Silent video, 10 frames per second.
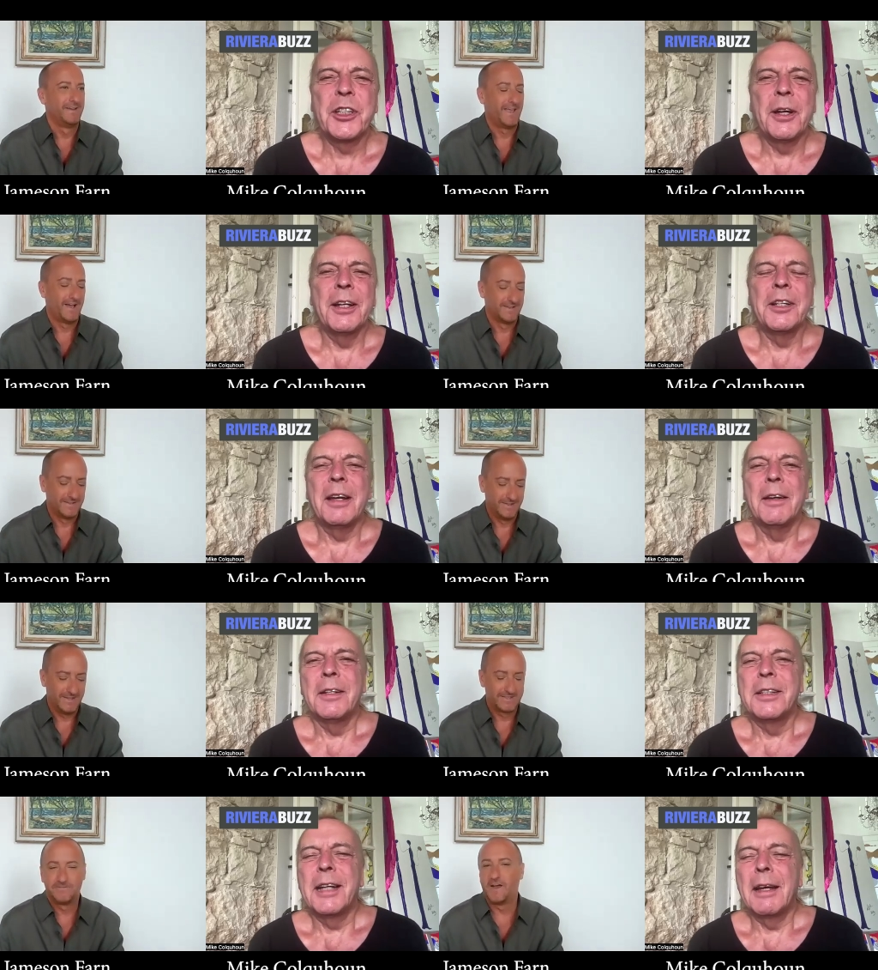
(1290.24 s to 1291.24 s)
Speaker 1: but yeah,
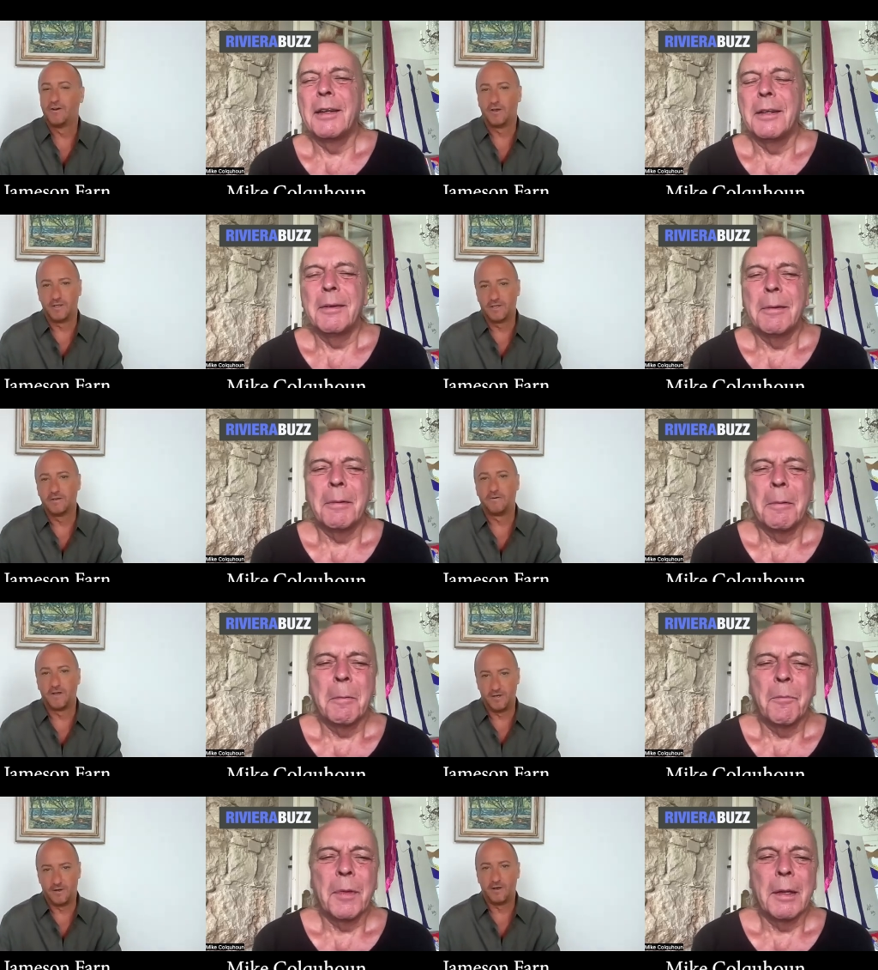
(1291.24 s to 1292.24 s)
it's found out. You can find
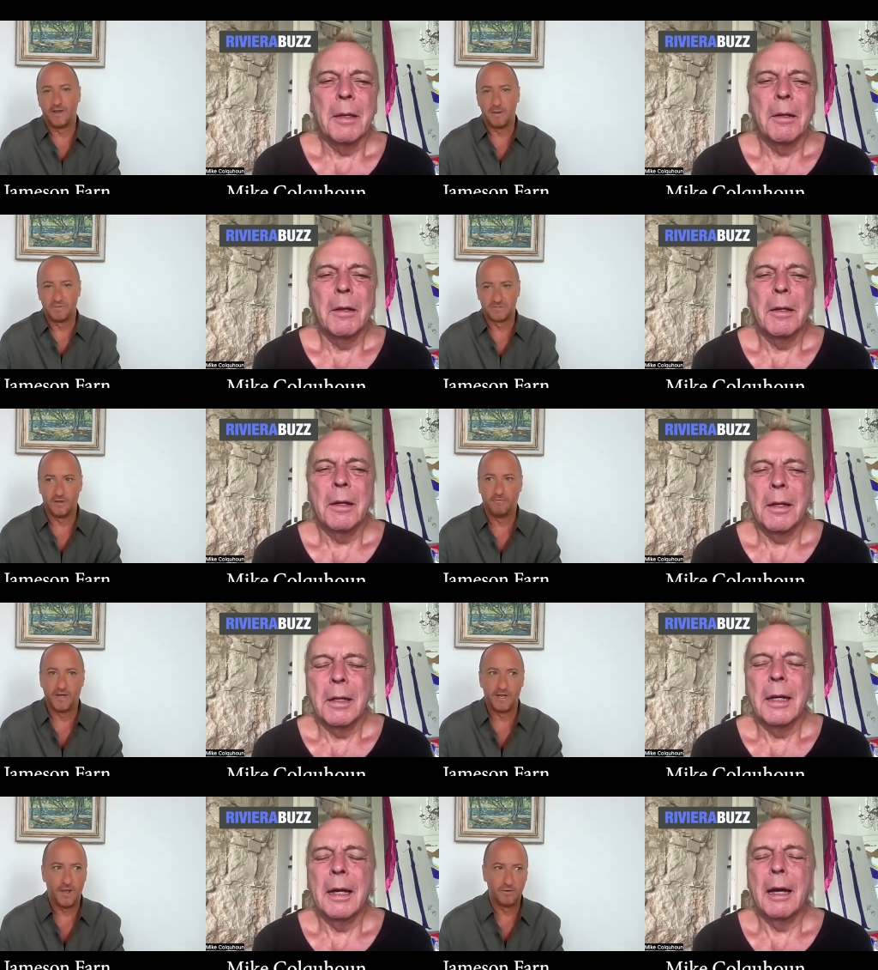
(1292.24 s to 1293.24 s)
it on Amazon right
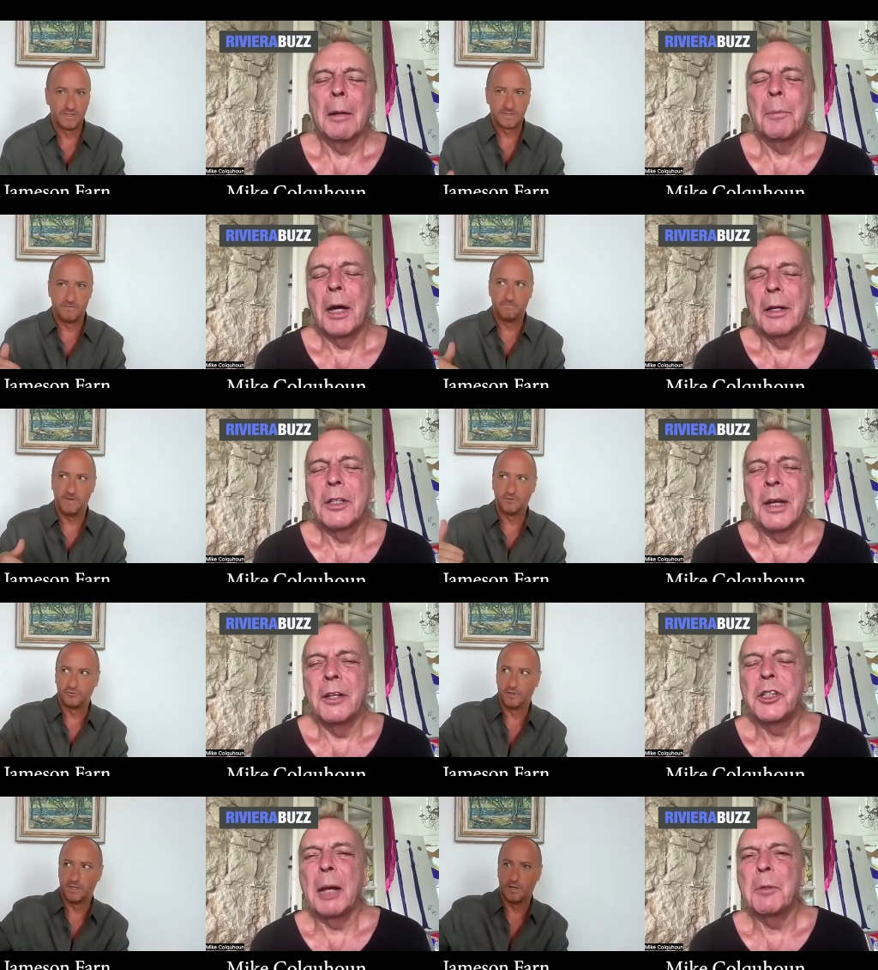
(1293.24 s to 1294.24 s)
now, and it's. Uh,
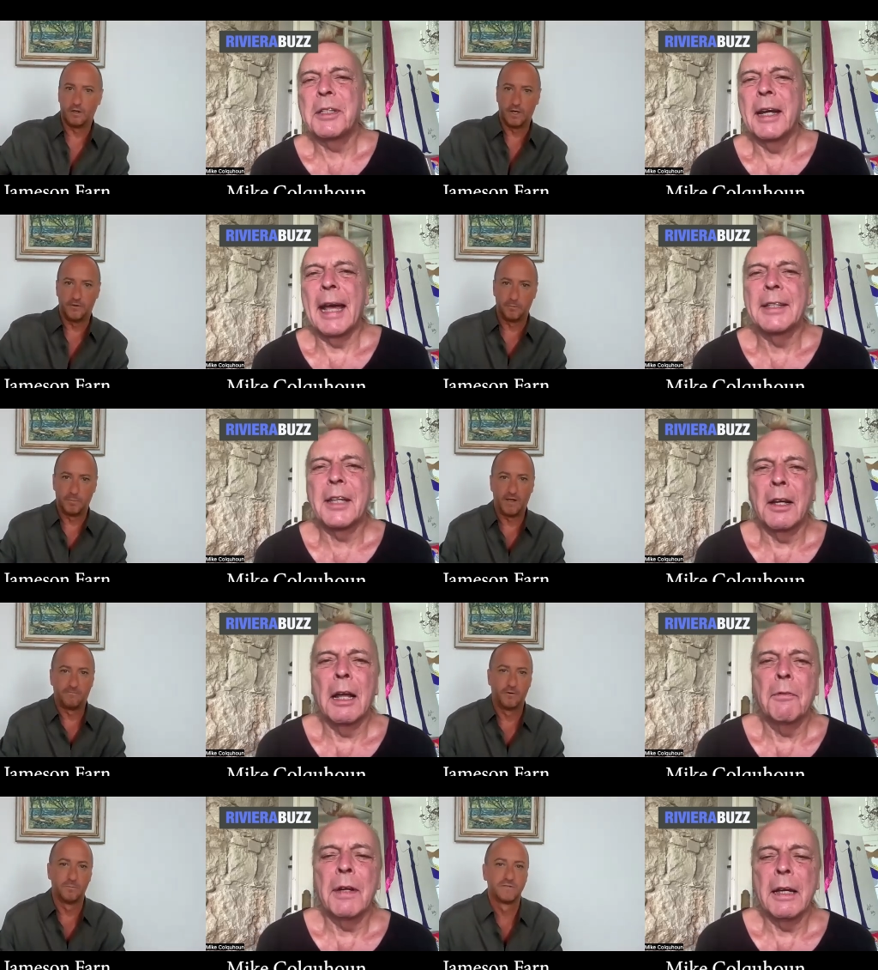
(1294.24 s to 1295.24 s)
Jameson
Speaker 2: has a
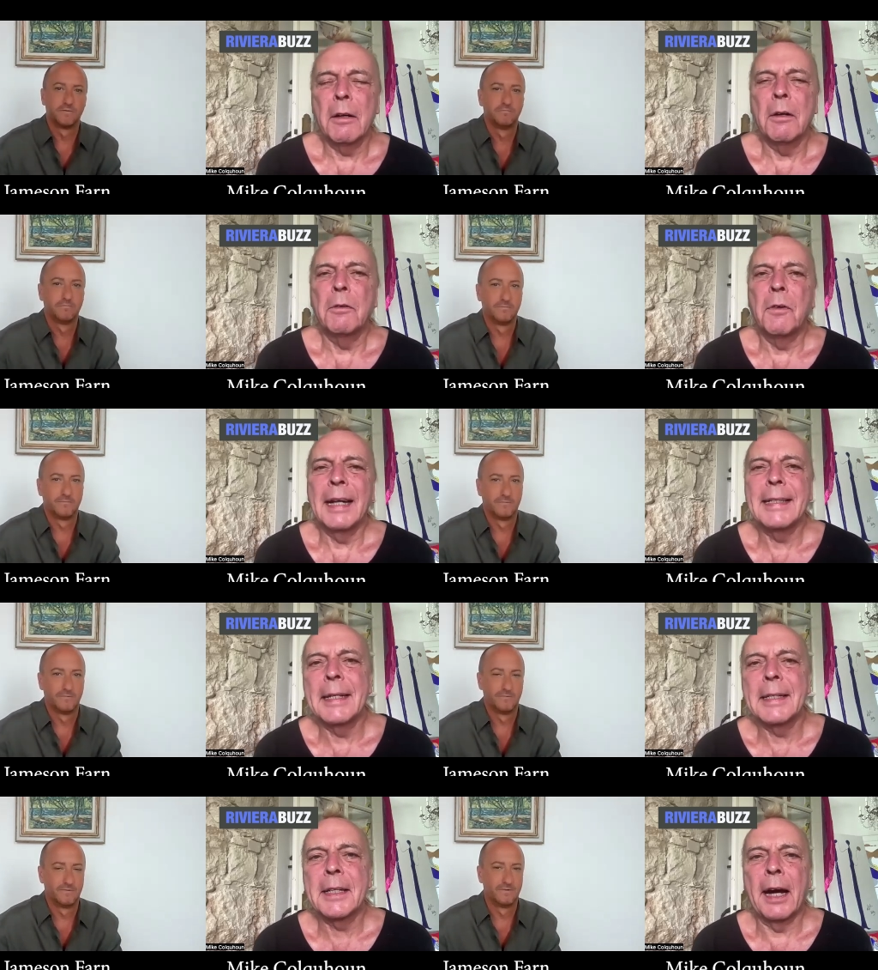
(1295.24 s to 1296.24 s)
lovely
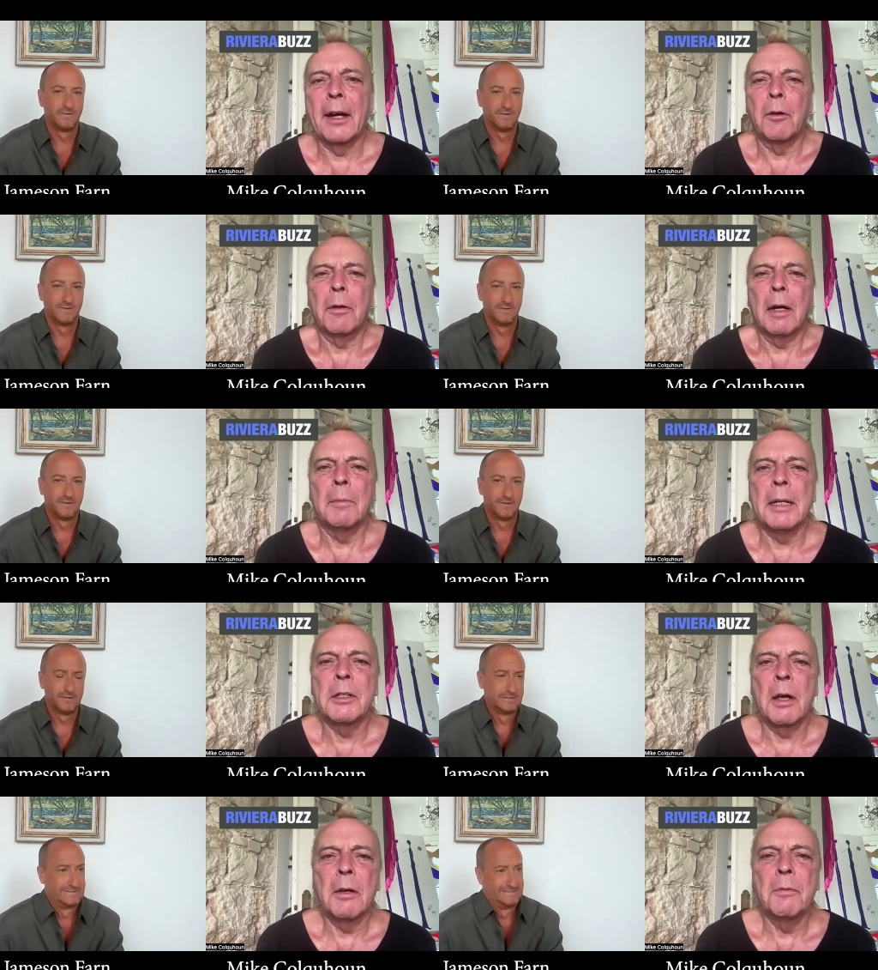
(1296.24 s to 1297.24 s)
writing style. I
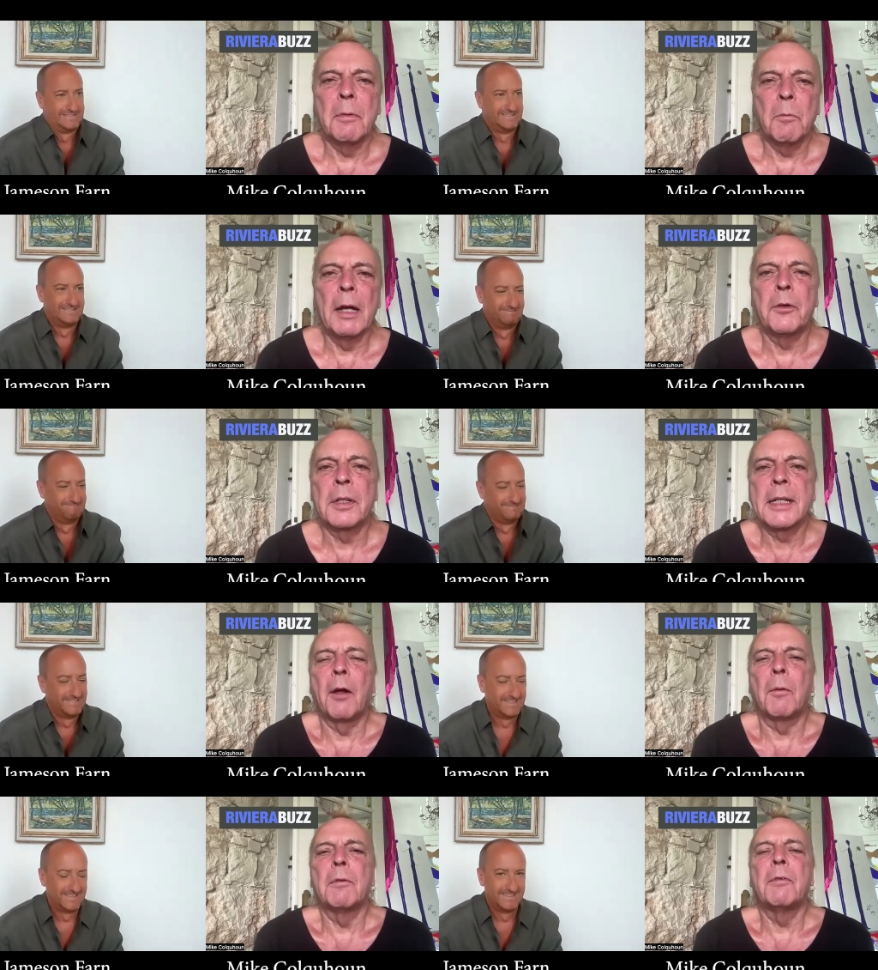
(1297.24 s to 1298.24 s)
mean, a, well, you can
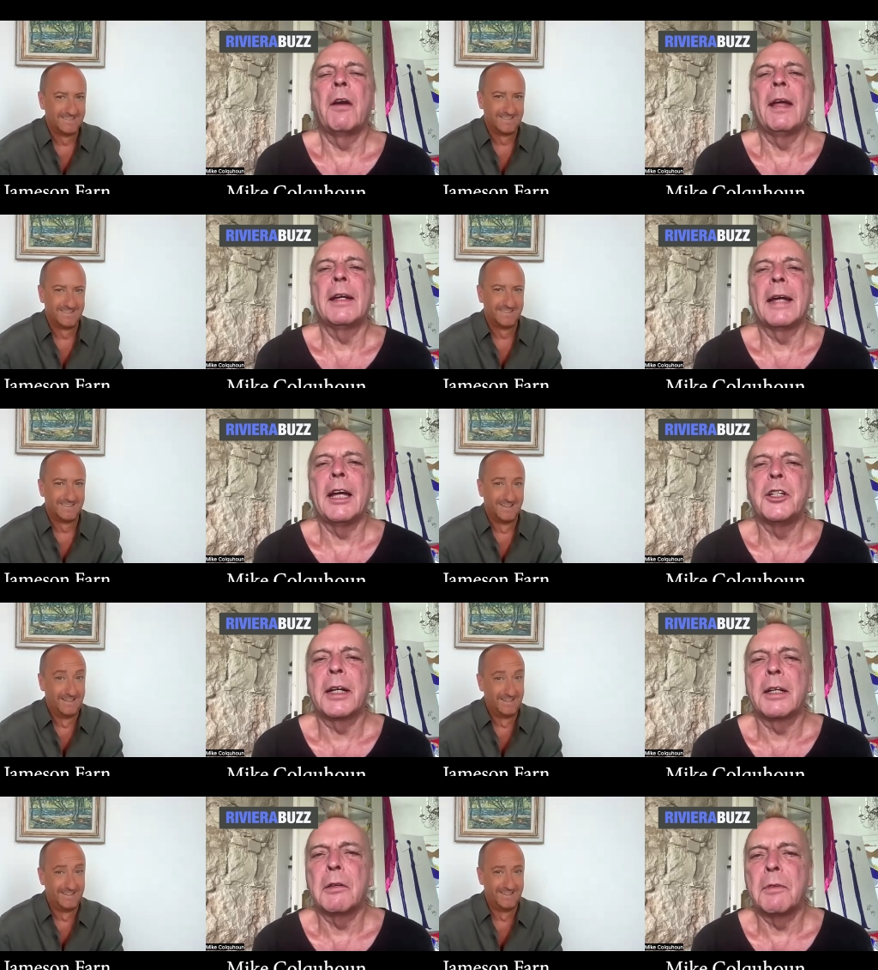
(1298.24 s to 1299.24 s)
tell, very
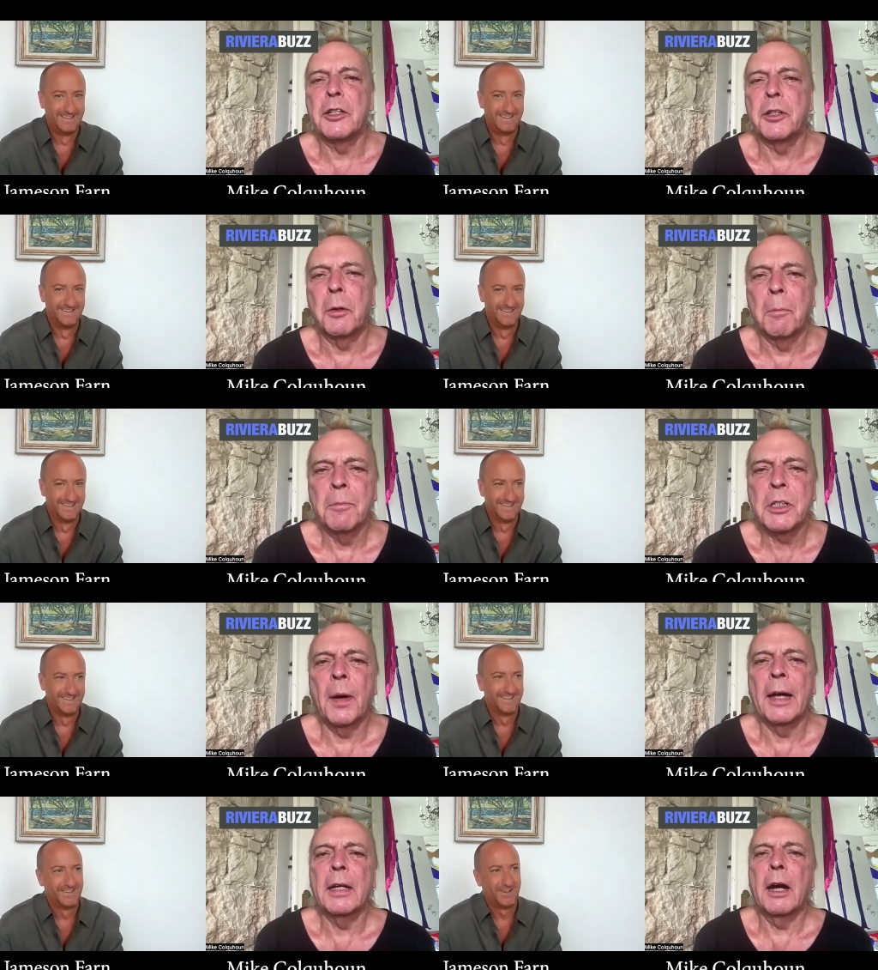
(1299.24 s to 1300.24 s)
engaging individual. So I